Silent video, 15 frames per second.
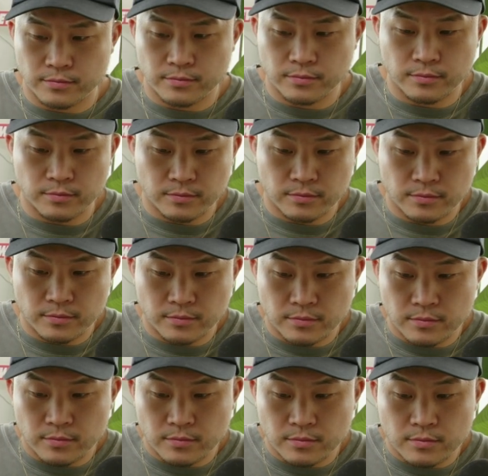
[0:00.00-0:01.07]

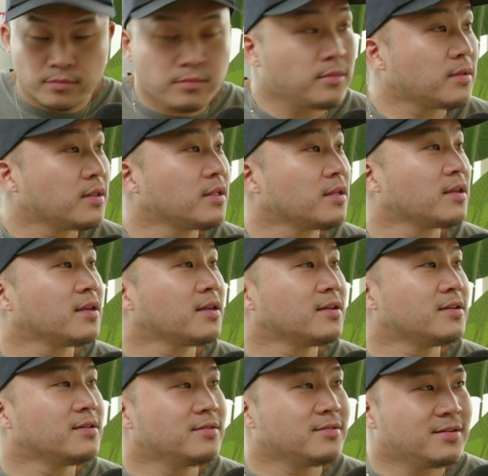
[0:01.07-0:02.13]

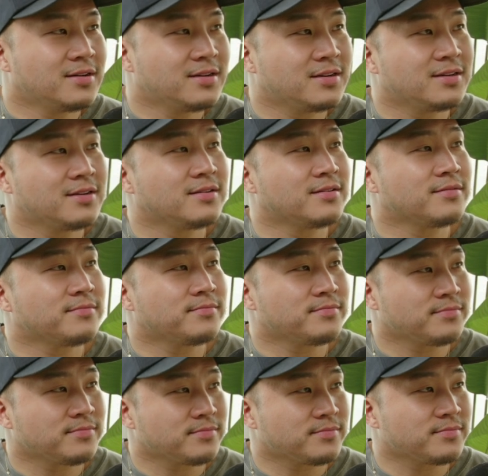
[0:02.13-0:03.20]

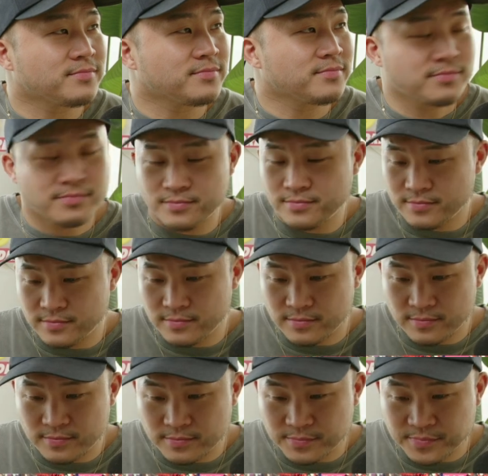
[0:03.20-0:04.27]

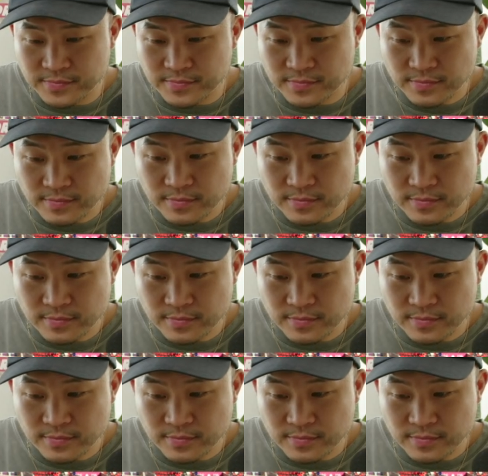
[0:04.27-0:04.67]
No words are spoken by the person on screen.